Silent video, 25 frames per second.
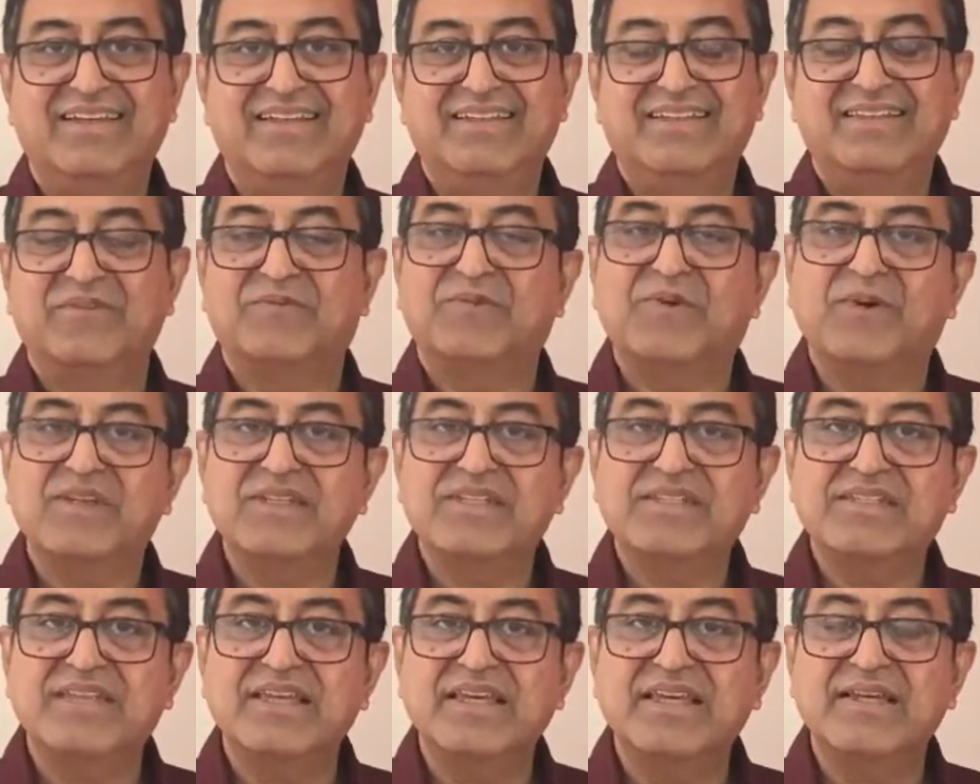The
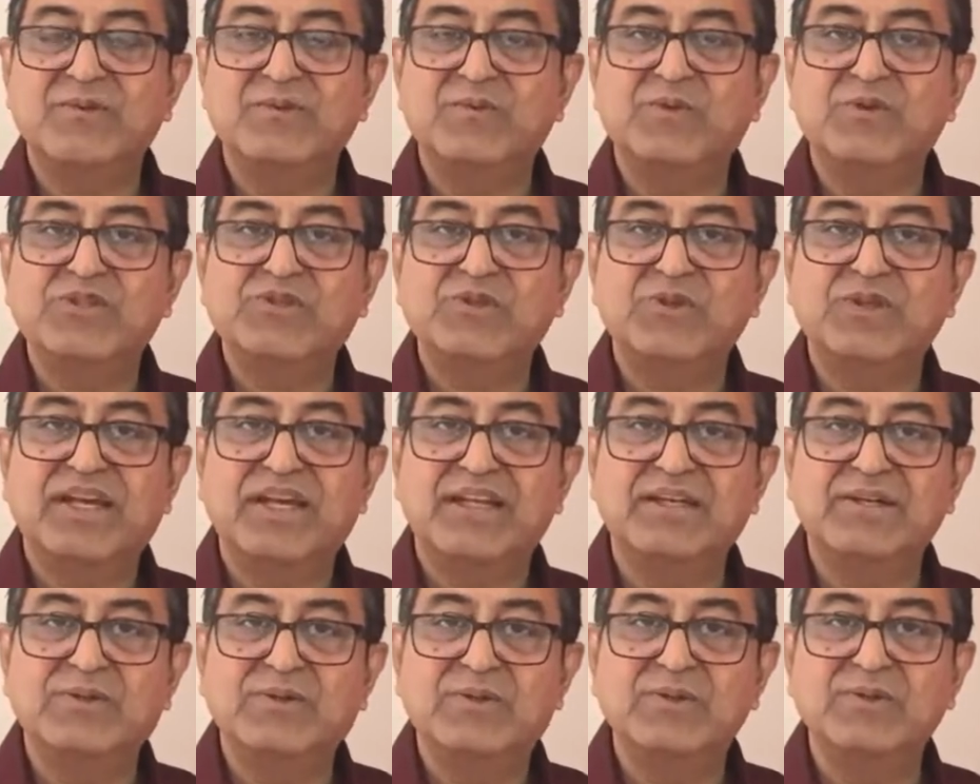first thing which we
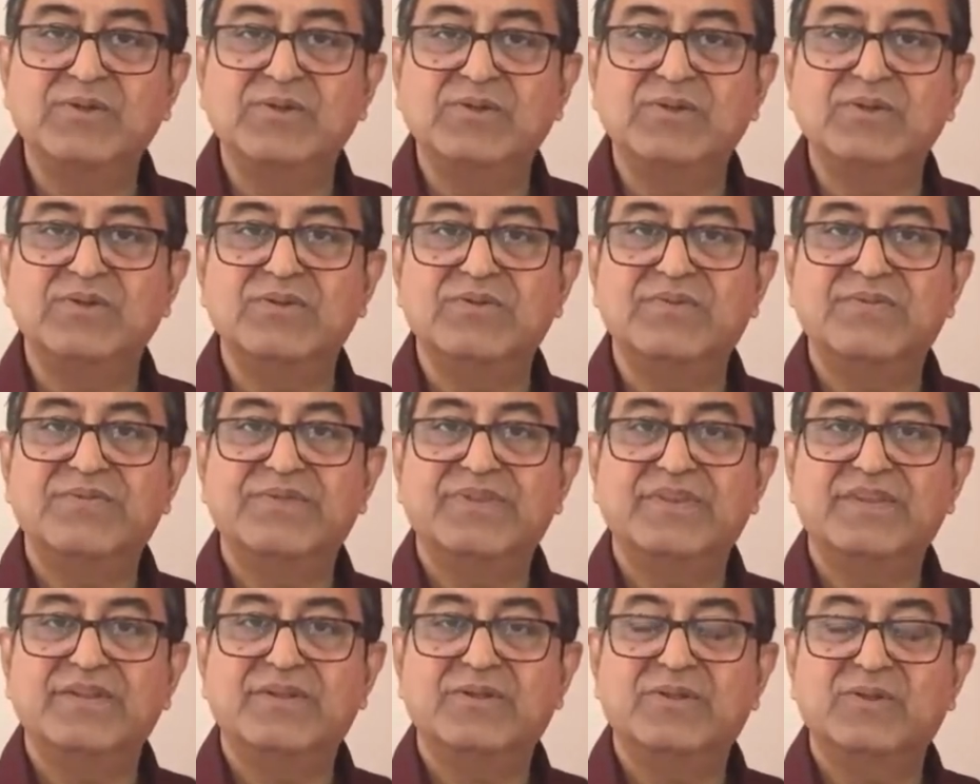can do
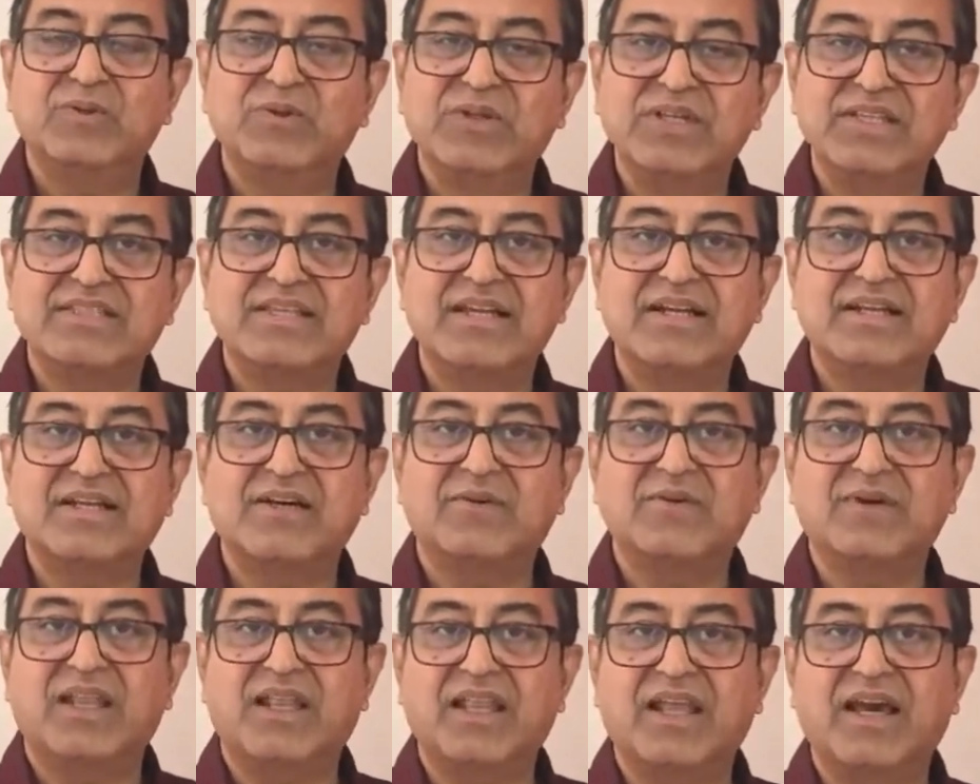to reset
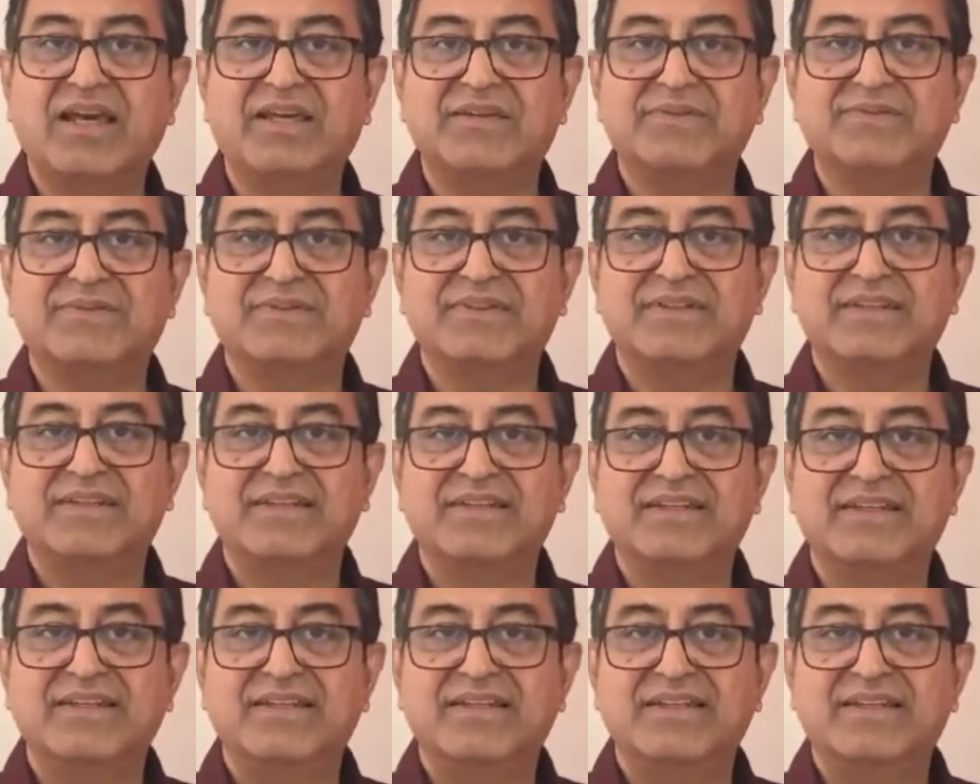our life
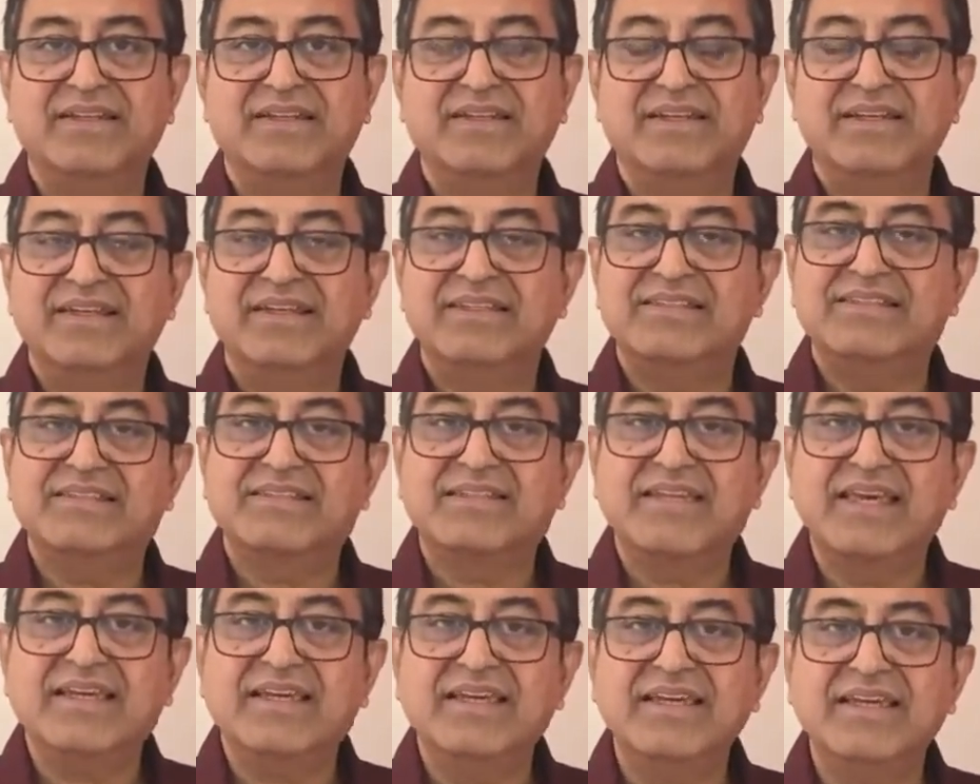is
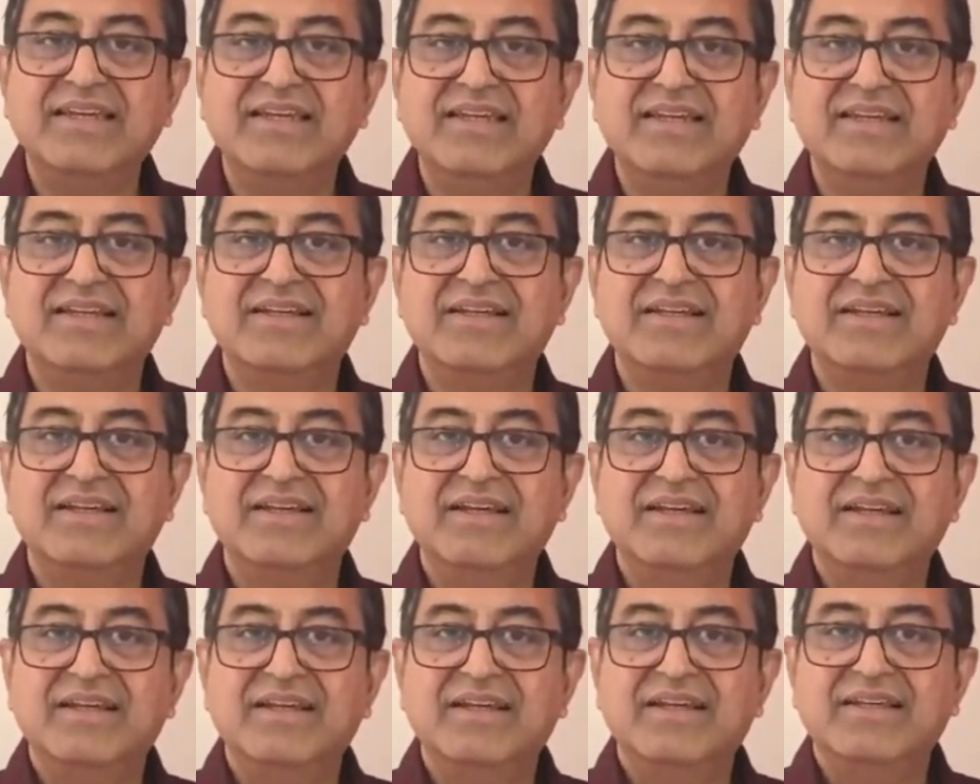taking
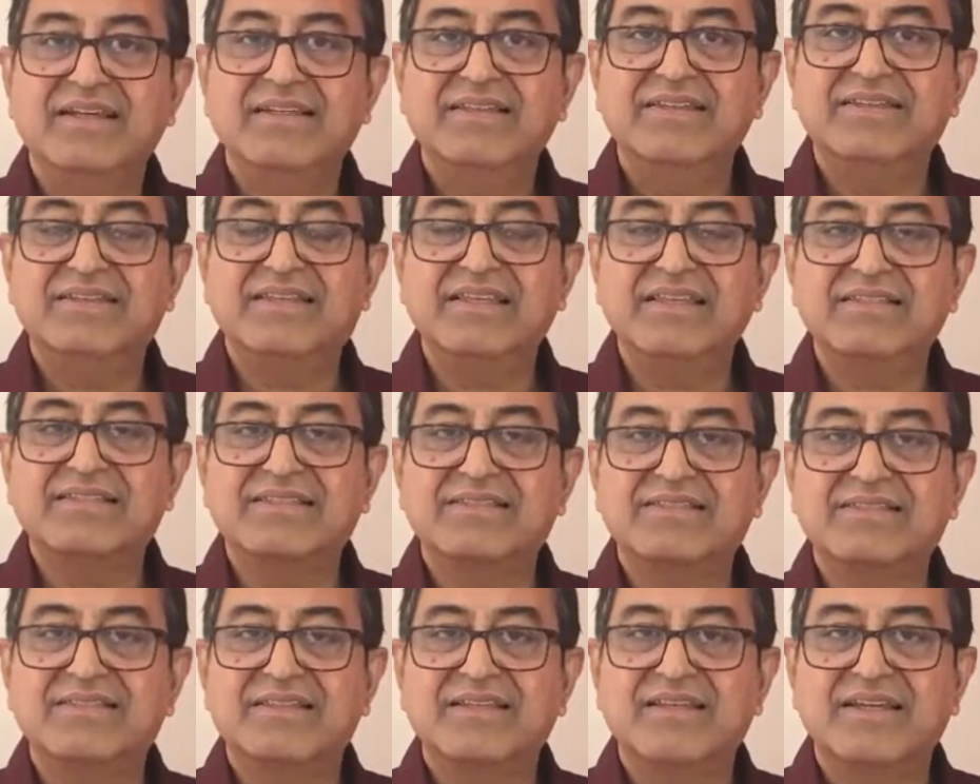
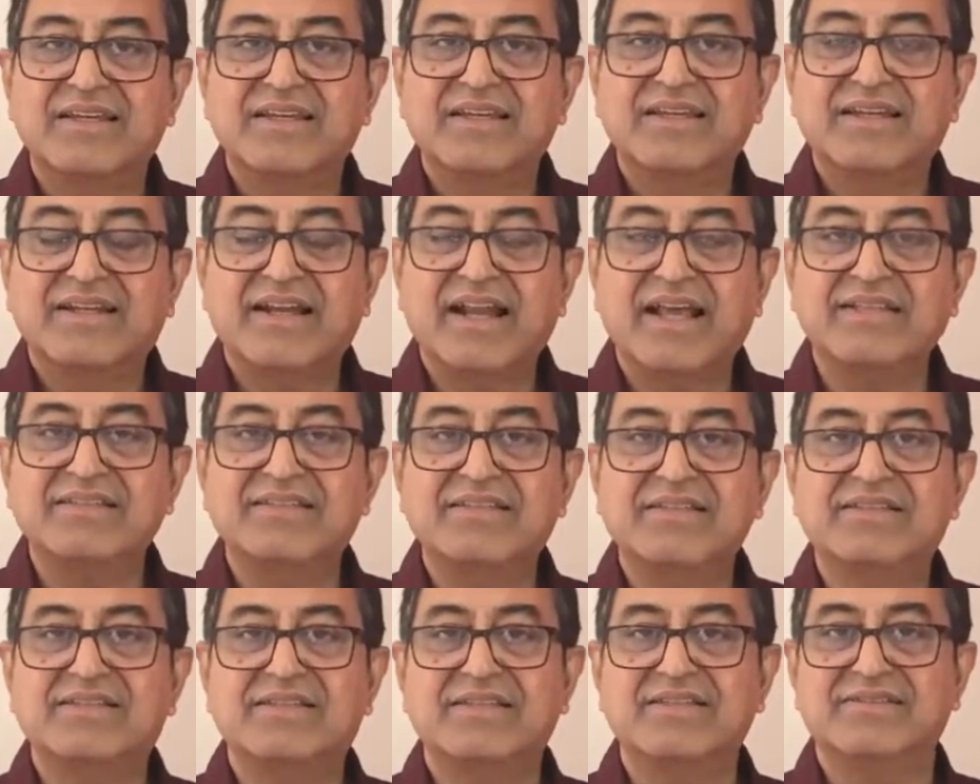these
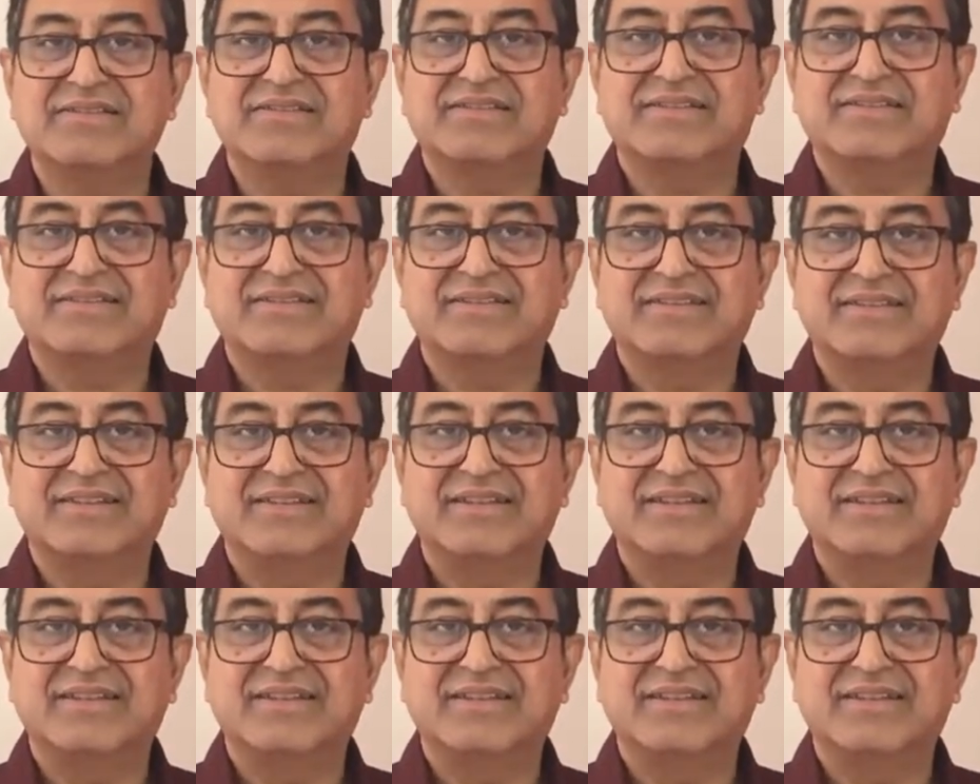transitions.